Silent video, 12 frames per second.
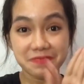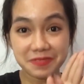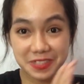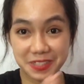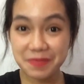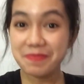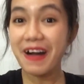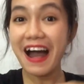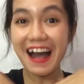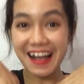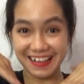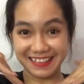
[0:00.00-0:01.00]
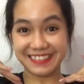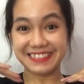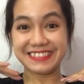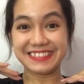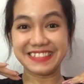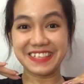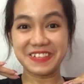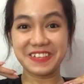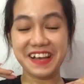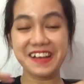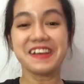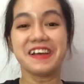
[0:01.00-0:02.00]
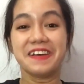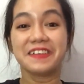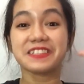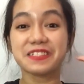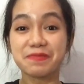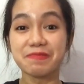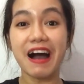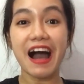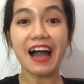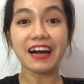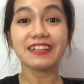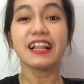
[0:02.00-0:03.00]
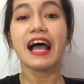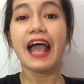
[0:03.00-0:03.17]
Smile, okay? Smile.